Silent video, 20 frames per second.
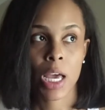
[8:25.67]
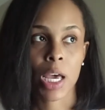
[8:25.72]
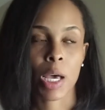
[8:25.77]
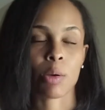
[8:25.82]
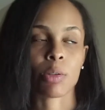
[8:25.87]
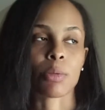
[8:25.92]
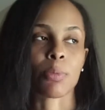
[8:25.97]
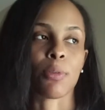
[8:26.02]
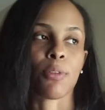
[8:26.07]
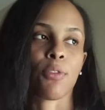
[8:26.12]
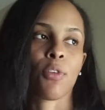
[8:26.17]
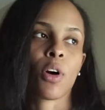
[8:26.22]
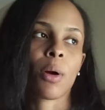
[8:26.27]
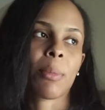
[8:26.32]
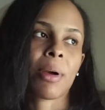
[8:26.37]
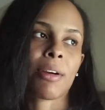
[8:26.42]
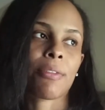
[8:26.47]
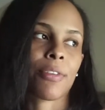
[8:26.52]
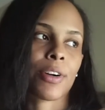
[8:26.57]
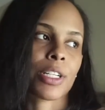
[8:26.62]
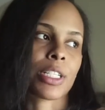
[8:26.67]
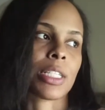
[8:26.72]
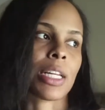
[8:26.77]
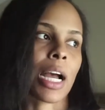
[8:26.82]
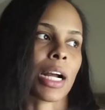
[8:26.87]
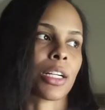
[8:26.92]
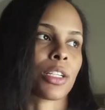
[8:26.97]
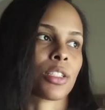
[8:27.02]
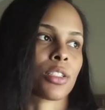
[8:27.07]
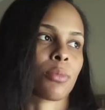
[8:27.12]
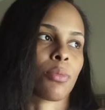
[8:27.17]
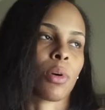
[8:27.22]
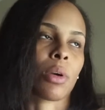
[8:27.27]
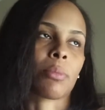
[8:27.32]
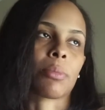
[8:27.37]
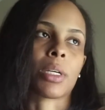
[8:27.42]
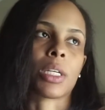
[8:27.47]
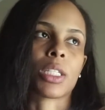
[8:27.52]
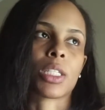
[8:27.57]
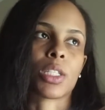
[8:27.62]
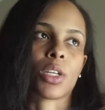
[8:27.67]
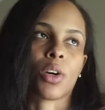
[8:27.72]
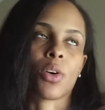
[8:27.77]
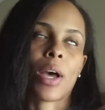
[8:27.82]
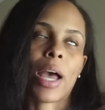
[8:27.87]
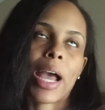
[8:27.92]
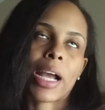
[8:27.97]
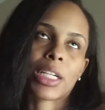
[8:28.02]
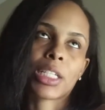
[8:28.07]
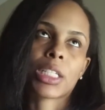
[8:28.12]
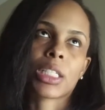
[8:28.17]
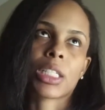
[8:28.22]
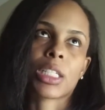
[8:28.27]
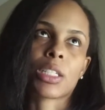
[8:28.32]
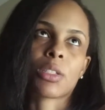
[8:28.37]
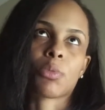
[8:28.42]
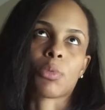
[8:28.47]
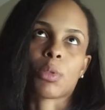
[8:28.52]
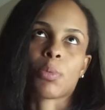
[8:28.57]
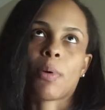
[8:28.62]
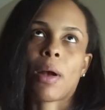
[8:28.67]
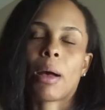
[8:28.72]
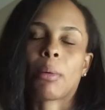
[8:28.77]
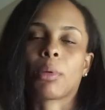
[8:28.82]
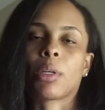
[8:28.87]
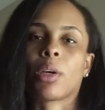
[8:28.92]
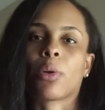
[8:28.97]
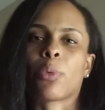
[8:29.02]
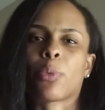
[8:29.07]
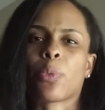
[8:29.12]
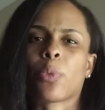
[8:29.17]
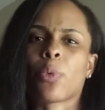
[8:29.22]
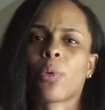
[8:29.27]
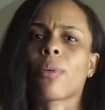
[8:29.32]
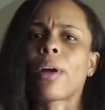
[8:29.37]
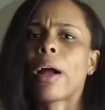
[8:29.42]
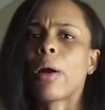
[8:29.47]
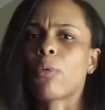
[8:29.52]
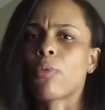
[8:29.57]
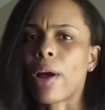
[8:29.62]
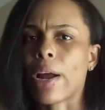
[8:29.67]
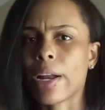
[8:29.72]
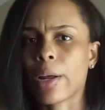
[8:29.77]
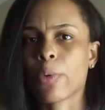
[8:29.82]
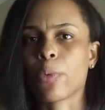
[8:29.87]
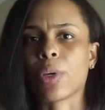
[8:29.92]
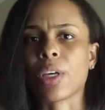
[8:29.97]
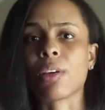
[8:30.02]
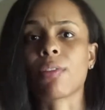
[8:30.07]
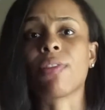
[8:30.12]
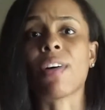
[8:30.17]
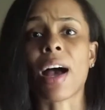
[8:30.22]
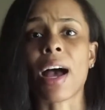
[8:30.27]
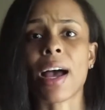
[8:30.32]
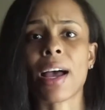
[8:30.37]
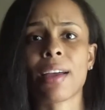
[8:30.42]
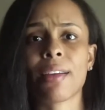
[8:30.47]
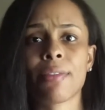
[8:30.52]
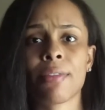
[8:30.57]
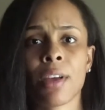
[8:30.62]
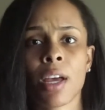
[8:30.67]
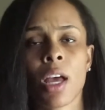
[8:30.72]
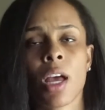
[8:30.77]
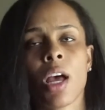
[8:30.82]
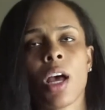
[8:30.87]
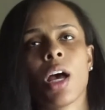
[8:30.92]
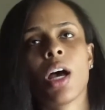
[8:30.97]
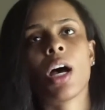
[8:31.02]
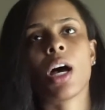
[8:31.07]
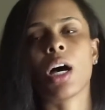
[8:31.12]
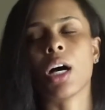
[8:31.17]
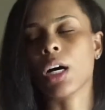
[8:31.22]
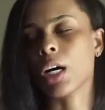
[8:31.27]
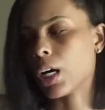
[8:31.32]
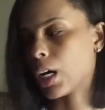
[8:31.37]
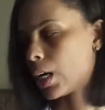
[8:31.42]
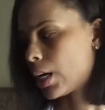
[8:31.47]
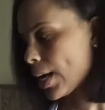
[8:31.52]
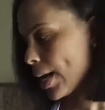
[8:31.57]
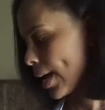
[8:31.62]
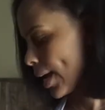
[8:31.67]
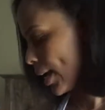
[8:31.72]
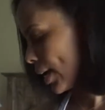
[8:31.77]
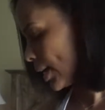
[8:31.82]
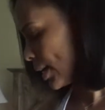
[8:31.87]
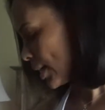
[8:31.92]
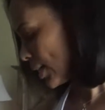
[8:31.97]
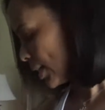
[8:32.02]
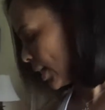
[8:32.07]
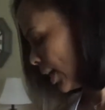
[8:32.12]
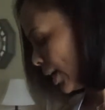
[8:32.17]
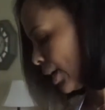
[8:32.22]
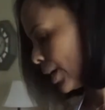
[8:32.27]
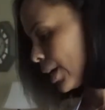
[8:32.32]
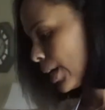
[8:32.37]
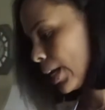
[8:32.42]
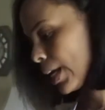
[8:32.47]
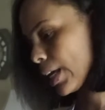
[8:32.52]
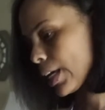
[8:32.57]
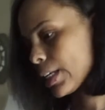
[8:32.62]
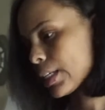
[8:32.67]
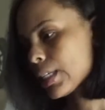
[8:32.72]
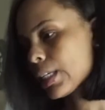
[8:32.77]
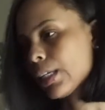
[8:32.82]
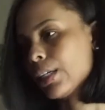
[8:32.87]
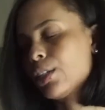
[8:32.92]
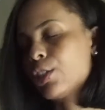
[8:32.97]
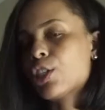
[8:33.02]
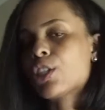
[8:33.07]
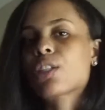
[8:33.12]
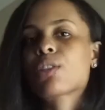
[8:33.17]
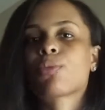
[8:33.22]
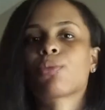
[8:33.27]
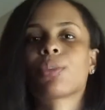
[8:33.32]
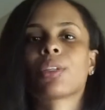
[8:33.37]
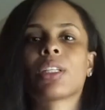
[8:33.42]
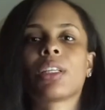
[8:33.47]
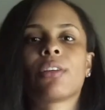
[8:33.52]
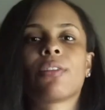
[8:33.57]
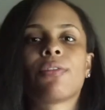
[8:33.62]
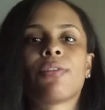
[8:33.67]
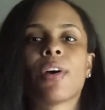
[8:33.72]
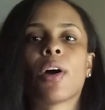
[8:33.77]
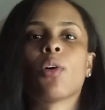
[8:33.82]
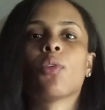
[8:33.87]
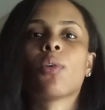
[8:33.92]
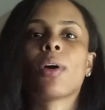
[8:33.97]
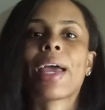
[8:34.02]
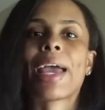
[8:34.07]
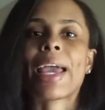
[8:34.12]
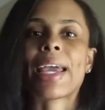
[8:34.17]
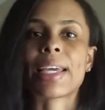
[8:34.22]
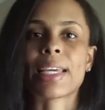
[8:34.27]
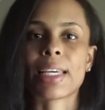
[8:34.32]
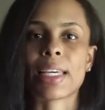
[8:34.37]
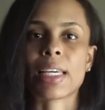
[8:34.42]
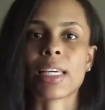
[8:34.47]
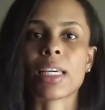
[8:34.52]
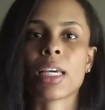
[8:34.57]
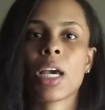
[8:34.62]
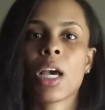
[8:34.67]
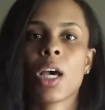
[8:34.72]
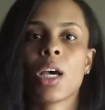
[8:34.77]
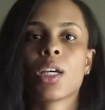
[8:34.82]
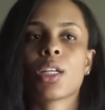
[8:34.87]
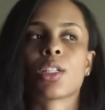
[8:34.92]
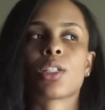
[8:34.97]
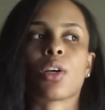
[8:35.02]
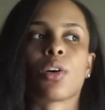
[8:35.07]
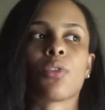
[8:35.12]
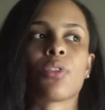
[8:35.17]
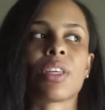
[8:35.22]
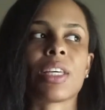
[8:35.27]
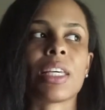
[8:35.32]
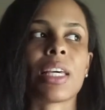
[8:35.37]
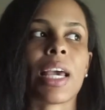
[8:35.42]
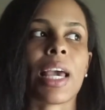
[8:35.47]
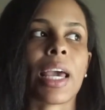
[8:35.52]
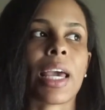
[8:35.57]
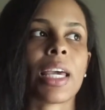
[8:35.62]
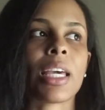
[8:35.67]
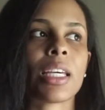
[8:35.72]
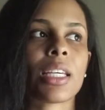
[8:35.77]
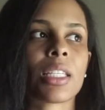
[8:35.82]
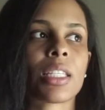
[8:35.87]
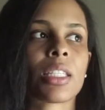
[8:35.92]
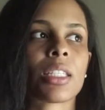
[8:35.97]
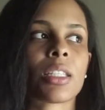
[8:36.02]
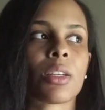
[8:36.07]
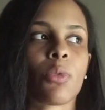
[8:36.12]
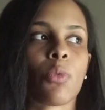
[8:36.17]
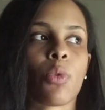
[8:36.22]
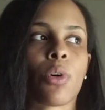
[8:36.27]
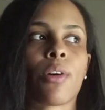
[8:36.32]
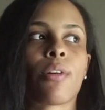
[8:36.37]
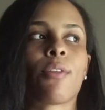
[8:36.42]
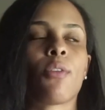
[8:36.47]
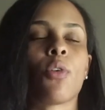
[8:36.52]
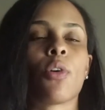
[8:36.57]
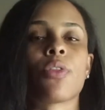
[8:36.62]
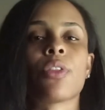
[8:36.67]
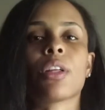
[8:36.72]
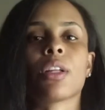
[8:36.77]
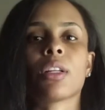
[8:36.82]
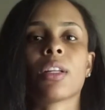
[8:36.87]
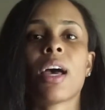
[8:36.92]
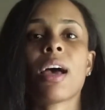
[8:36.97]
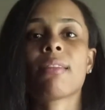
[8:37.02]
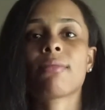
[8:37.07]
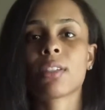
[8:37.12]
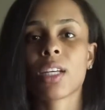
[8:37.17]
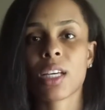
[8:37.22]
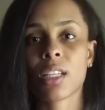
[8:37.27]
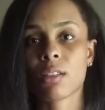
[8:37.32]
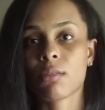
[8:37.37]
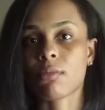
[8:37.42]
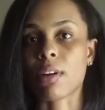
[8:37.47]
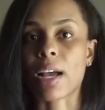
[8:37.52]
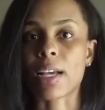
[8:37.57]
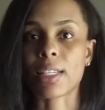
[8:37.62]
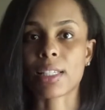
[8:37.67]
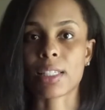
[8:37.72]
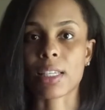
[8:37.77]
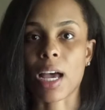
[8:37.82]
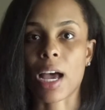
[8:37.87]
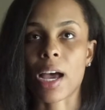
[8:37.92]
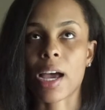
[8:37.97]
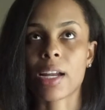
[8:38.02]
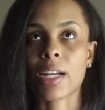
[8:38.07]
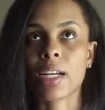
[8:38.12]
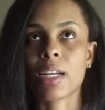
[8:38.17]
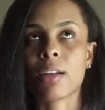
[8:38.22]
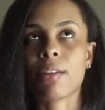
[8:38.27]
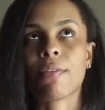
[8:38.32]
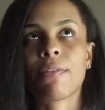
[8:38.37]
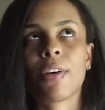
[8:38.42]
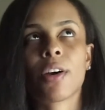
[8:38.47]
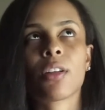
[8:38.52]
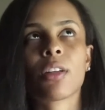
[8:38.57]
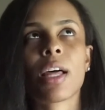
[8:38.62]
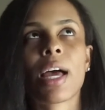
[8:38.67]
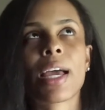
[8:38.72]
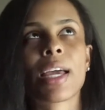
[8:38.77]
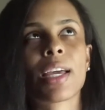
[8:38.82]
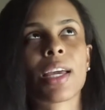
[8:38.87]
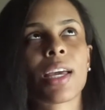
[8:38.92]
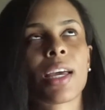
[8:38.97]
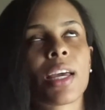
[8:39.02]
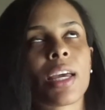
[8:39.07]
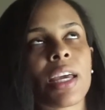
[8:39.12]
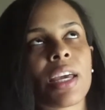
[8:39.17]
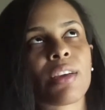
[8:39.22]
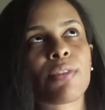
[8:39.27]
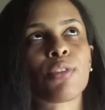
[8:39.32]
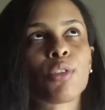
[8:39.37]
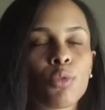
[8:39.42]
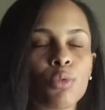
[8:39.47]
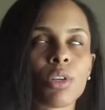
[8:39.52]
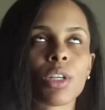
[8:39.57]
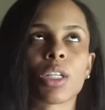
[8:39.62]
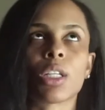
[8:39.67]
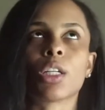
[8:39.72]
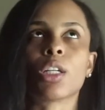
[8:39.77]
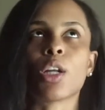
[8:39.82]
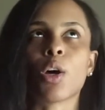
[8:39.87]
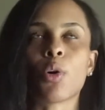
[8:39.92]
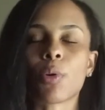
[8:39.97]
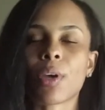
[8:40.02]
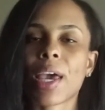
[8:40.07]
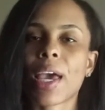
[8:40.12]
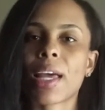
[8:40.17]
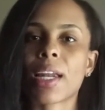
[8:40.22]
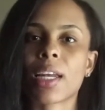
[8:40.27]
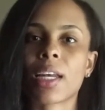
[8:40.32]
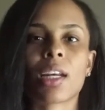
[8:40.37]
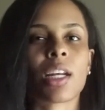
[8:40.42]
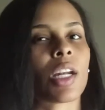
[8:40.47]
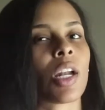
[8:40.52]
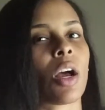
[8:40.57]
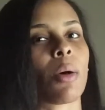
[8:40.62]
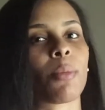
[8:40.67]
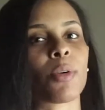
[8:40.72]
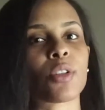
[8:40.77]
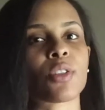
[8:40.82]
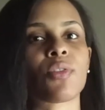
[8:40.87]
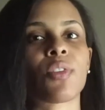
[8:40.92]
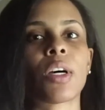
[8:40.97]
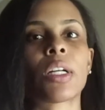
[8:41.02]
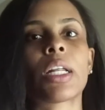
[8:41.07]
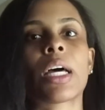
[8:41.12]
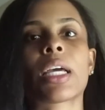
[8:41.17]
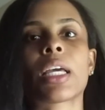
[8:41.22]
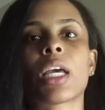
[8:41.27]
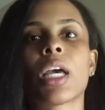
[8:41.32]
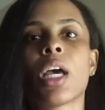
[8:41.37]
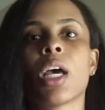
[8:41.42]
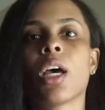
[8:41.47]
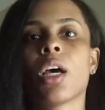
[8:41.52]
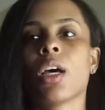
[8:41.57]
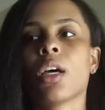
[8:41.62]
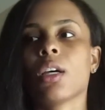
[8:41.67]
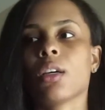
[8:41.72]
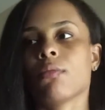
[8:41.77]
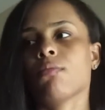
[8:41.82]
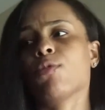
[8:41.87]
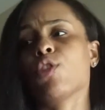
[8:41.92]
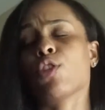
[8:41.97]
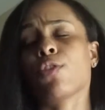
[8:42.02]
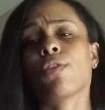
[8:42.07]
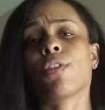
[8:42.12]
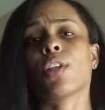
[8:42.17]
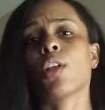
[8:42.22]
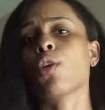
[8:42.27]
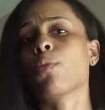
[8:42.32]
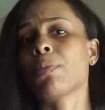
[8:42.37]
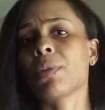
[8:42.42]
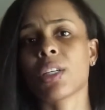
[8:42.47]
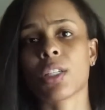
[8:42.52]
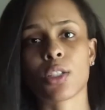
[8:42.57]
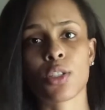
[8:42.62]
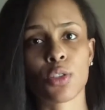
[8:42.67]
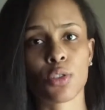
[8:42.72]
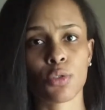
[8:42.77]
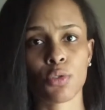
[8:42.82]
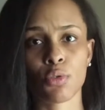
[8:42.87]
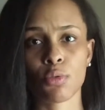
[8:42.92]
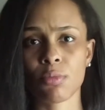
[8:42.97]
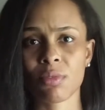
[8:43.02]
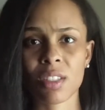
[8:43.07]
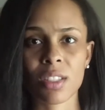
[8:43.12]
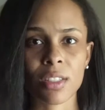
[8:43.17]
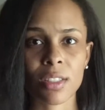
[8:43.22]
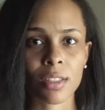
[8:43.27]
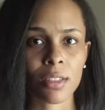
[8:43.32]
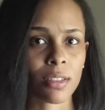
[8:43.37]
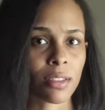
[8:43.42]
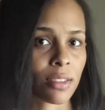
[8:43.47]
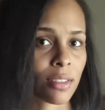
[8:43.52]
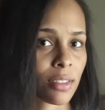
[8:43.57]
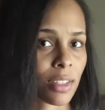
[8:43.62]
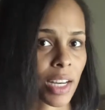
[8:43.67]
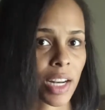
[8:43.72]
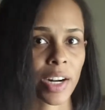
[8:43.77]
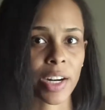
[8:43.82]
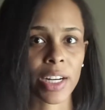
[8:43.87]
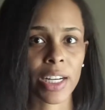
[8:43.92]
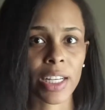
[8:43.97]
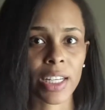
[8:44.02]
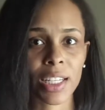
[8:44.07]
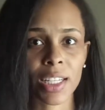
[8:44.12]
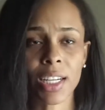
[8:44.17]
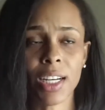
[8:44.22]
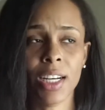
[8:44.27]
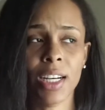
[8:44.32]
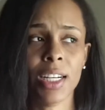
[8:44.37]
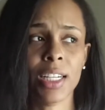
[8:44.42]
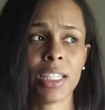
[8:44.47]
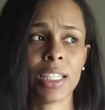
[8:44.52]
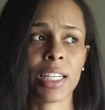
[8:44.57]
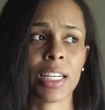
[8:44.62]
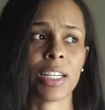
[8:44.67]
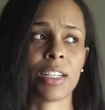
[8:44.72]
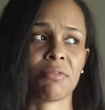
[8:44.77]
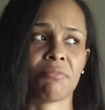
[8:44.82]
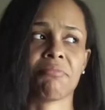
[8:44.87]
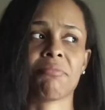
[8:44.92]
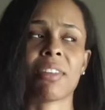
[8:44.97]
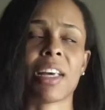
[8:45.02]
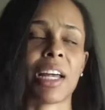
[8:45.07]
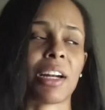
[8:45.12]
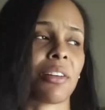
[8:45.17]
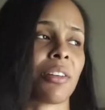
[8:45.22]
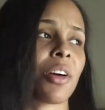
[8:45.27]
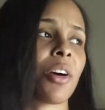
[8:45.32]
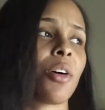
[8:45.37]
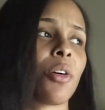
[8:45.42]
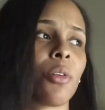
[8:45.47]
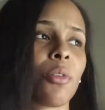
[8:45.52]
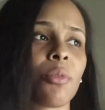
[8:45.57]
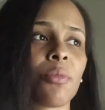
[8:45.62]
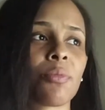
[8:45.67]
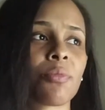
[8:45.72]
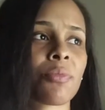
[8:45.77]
It was before my first doctor's appointment, so actually this was probably around right at week 5, and it just really felt achy. So the aches were on the left and the right side, and it felt like if you could locate it, it almost felt like your fallopian tubes area. I don't know.